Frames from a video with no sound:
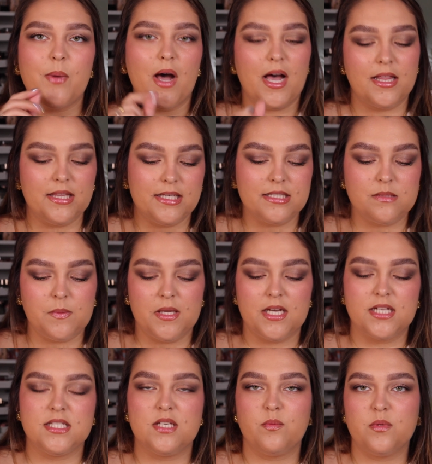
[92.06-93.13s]
bought this
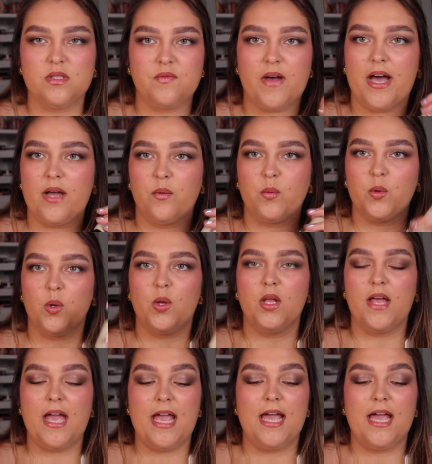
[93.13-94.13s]
because it was viral,